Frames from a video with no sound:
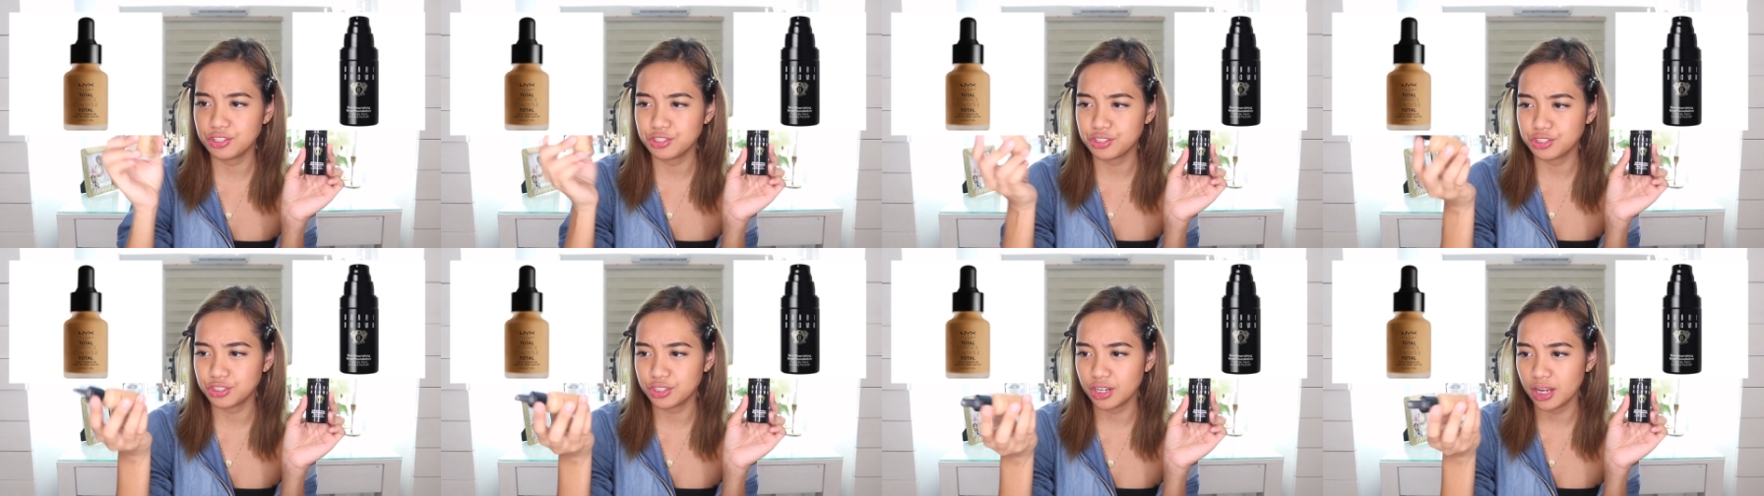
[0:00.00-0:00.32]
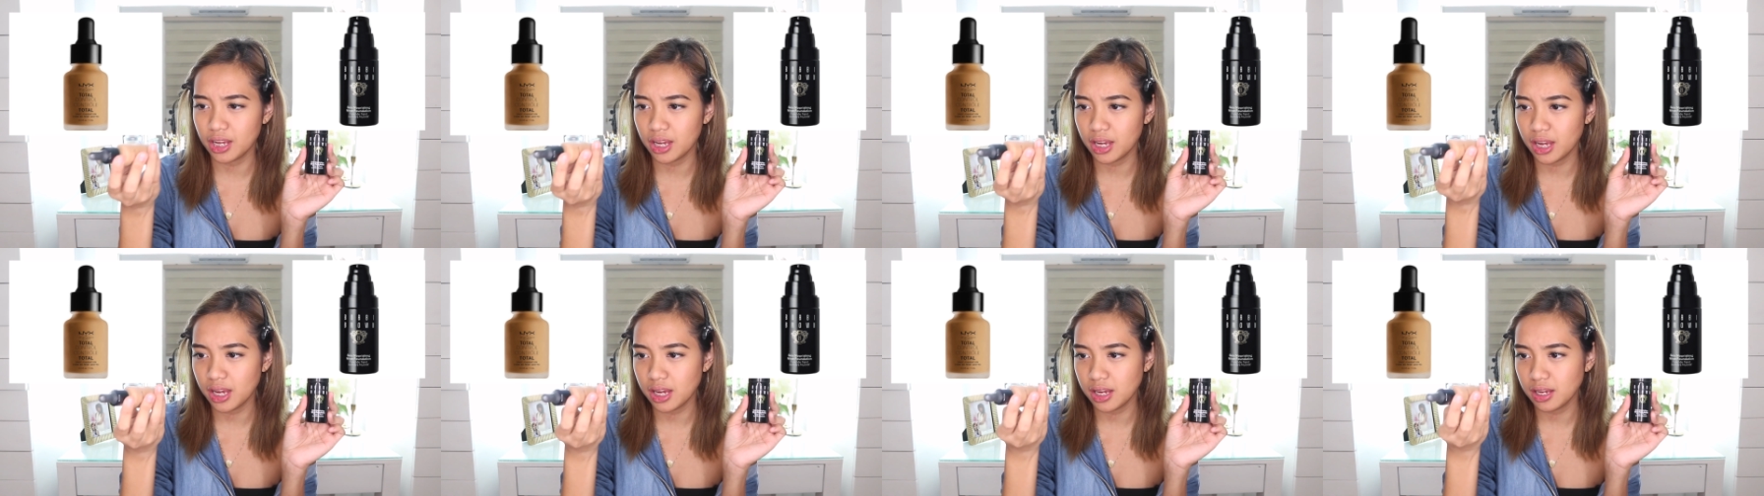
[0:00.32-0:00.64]

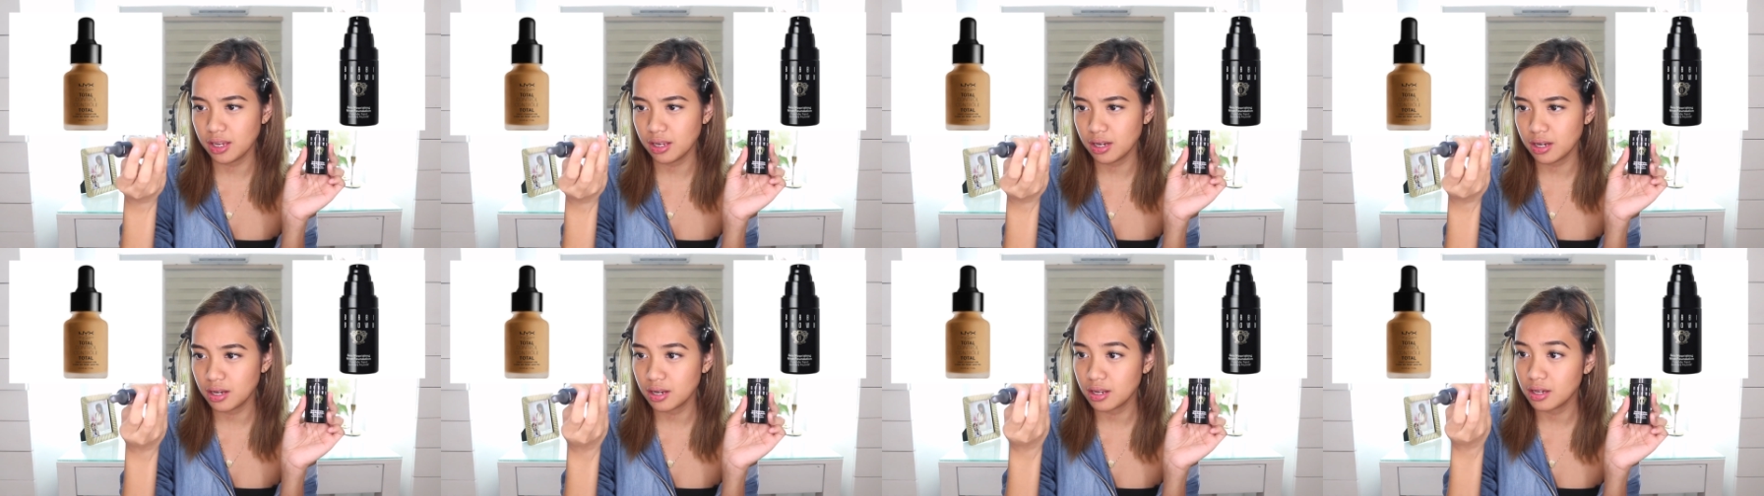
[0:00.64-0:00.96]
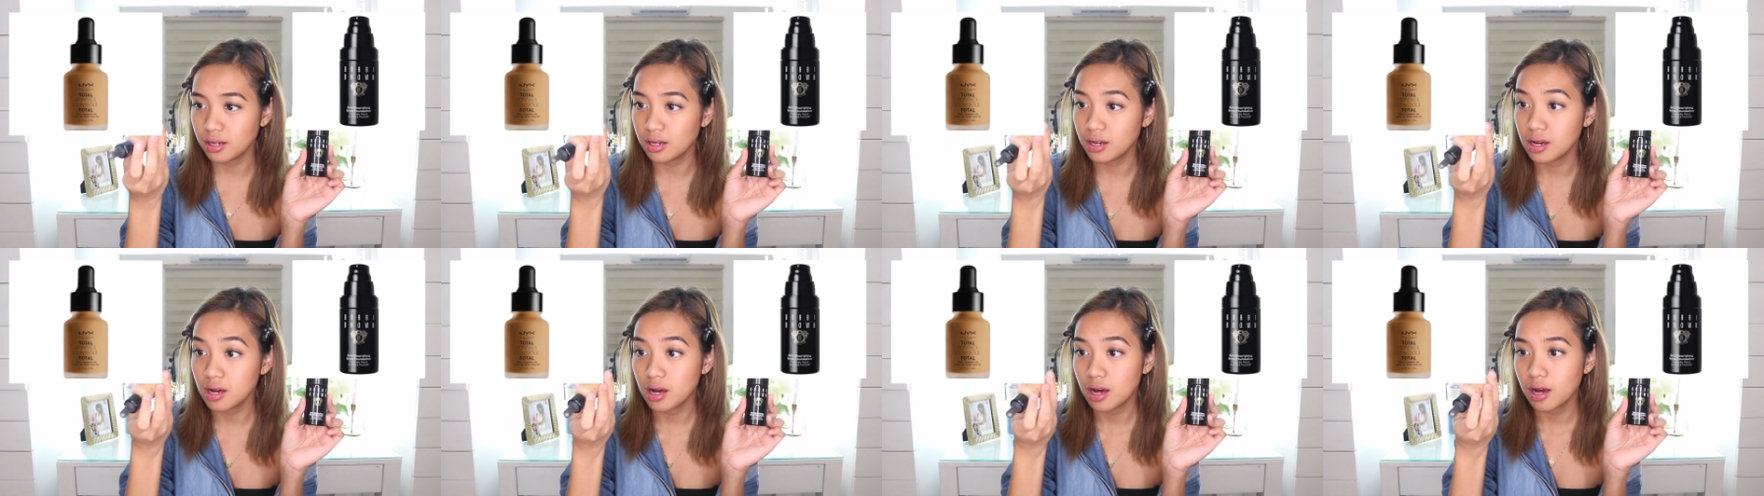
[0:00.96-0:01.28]
shade
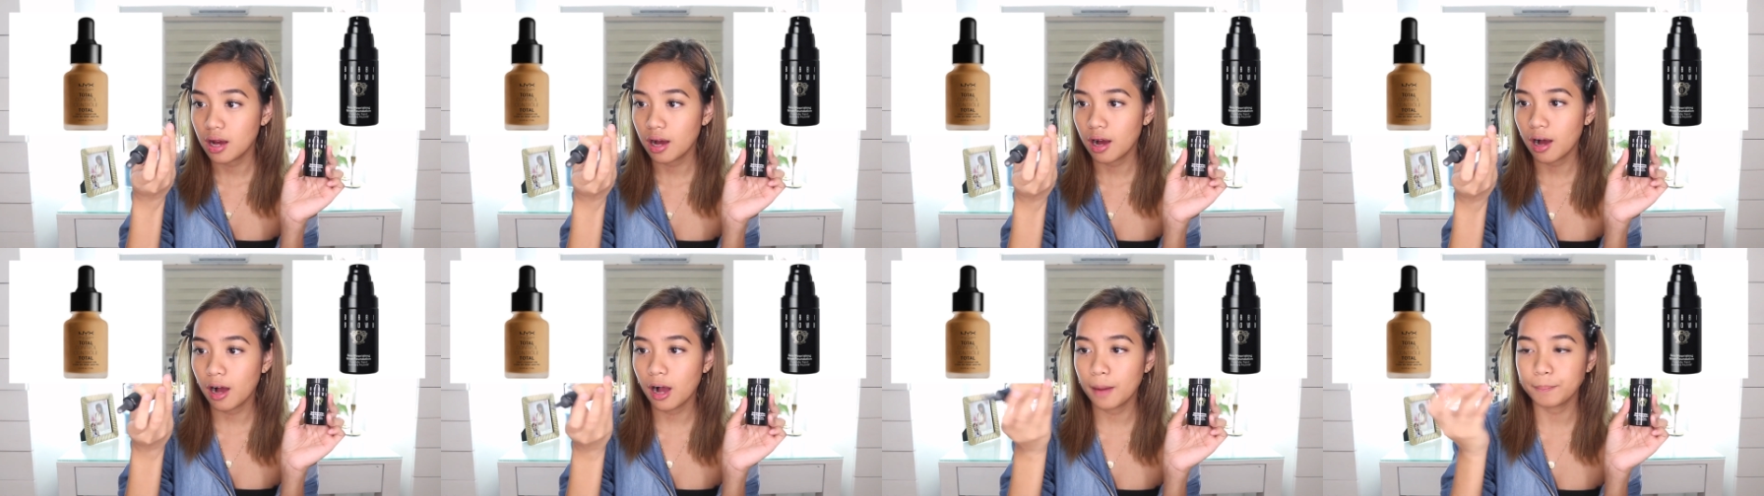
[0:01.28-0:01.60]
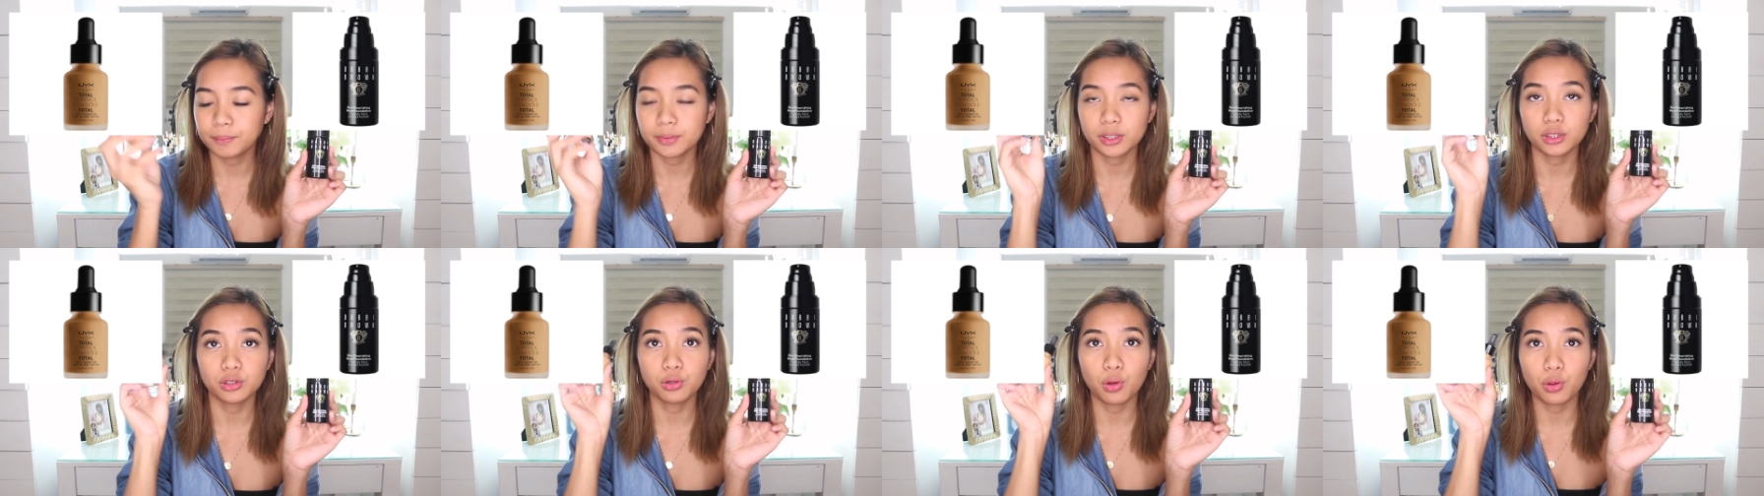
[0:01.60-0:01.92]

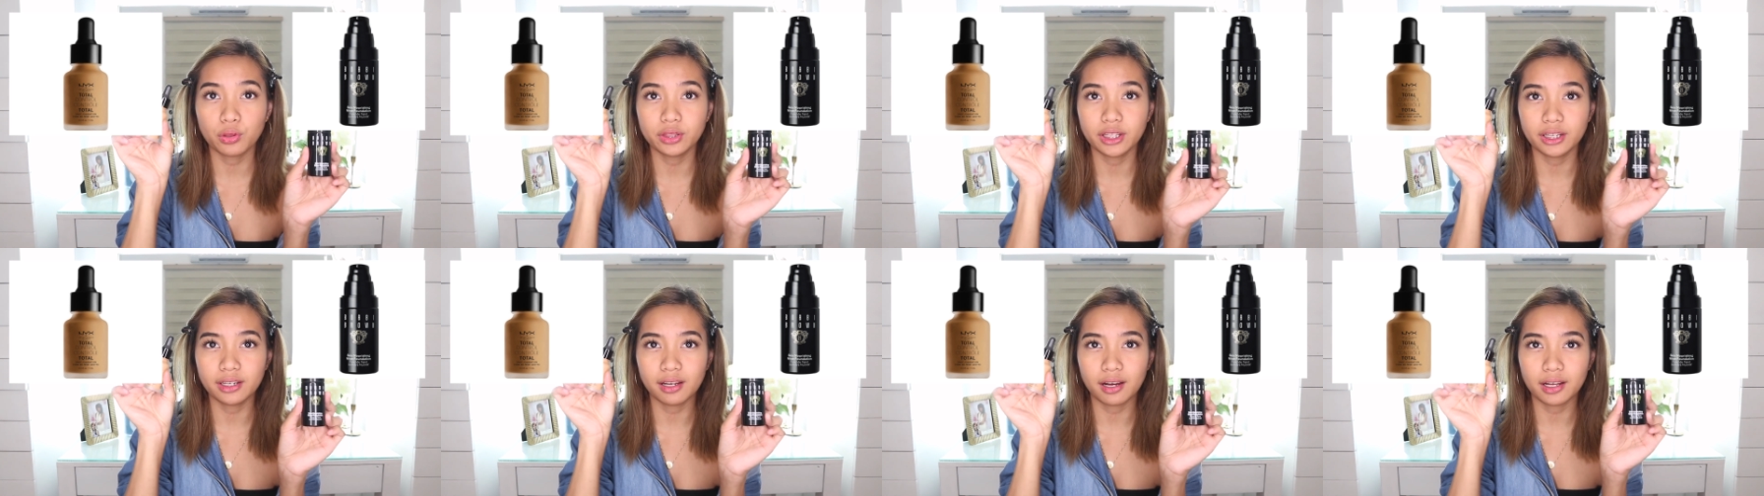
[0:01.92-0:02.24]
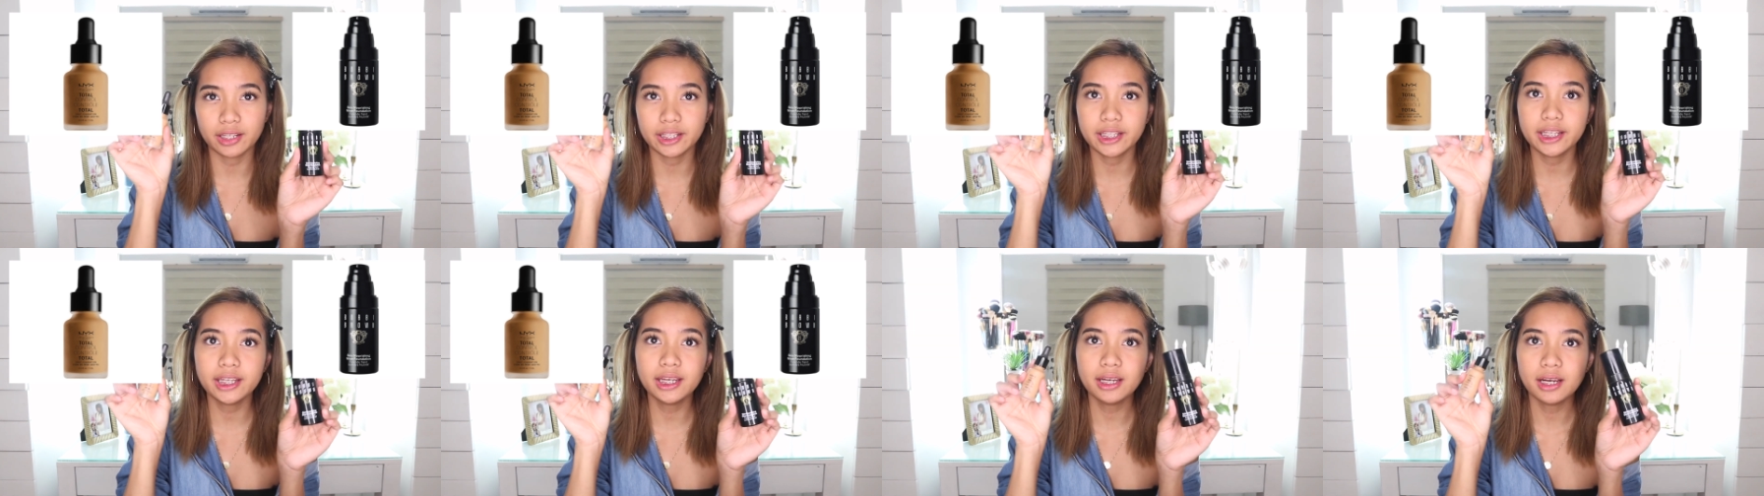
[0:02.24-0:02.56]
um, Golden
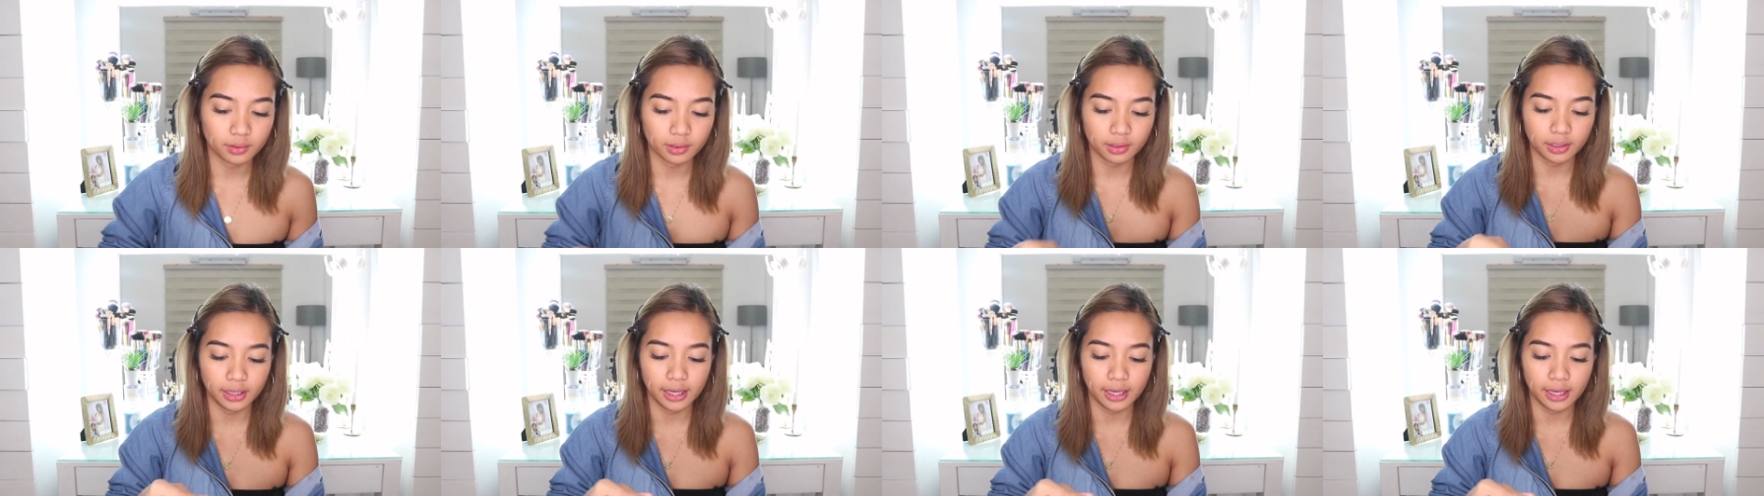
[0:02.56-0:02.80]
Honey.